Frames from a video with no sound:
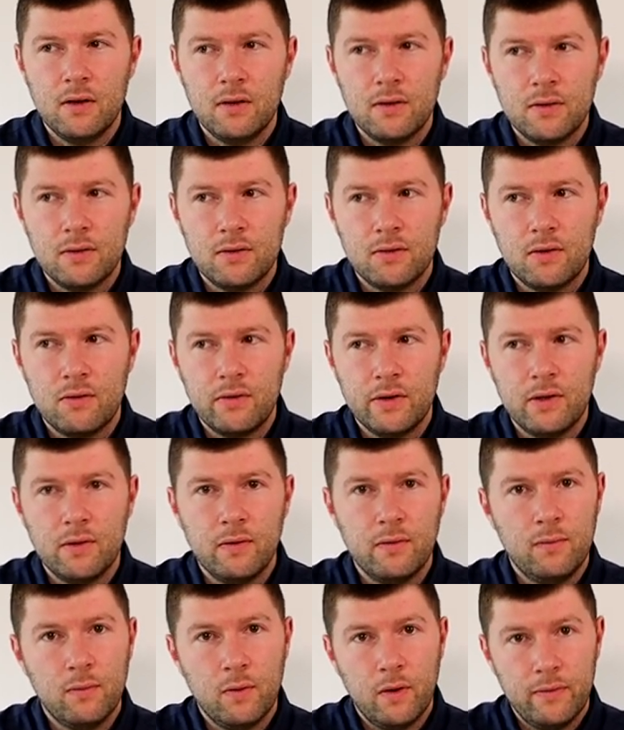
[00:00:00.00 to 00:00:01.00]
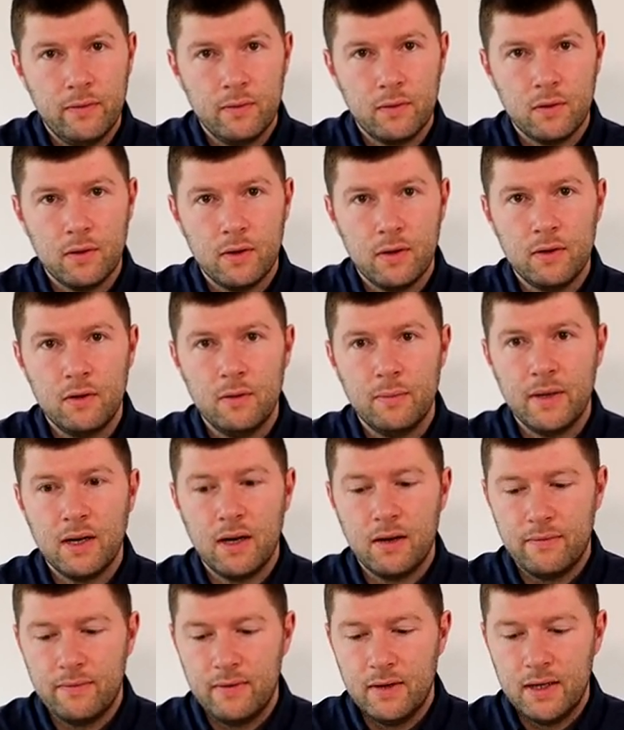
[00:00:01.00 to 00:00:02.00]
Sorry to have waffled on a little bit,
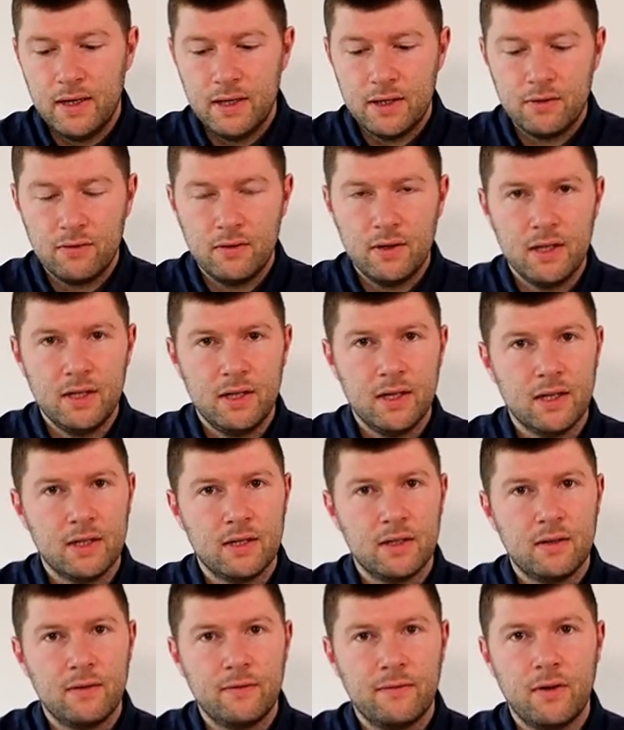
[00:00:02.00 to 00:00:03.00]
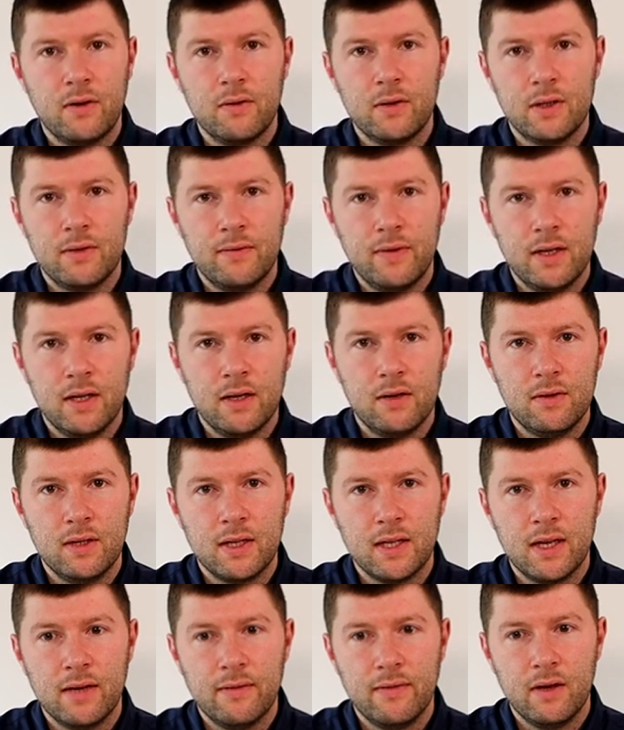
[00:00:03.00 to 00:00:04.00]
I've literally just thrown this video
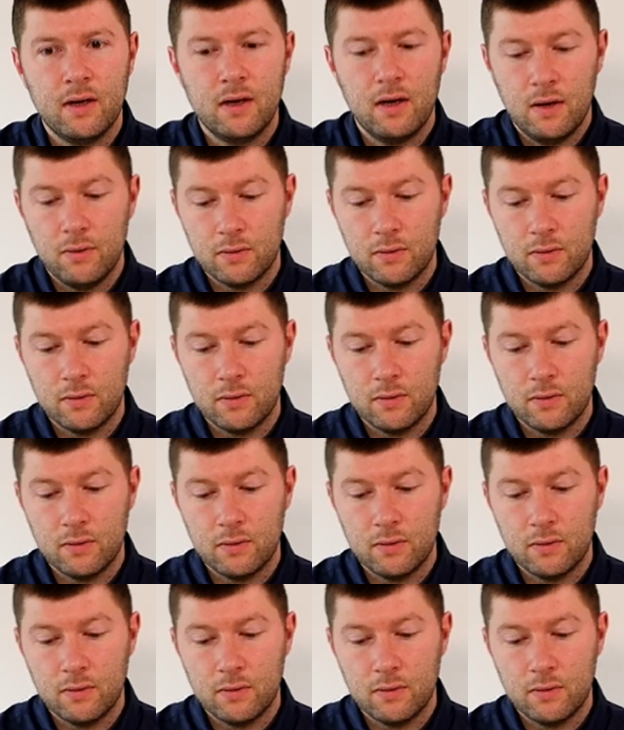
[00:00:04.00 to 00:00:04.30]
together.